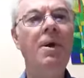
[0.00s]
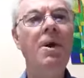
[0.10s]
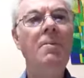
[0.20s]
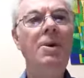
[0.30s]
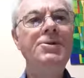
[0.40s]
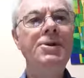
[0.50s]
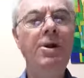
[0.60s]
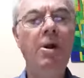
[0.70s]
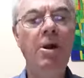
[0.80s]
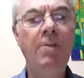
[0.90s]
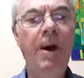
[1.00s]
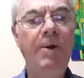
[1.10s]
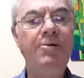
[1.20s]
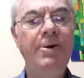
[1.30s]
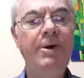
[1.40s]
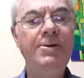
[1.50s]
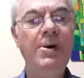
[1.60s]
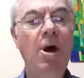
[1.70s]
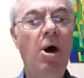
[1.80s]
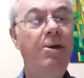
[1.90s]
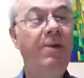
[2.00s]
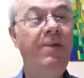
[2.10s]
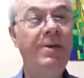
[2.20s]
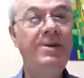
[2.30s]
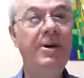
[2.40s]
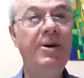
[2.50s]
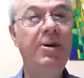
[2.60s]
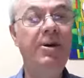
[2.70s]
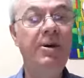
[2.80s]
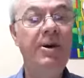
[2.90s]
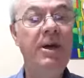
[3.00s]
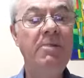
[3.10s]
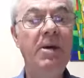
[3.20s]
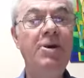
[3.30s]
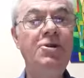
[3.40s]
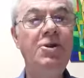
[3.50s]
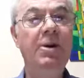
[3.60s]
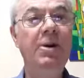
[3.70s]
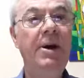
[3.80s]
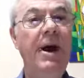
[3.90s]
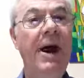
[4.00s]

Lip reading: Personal boundaries are the physical, emotional,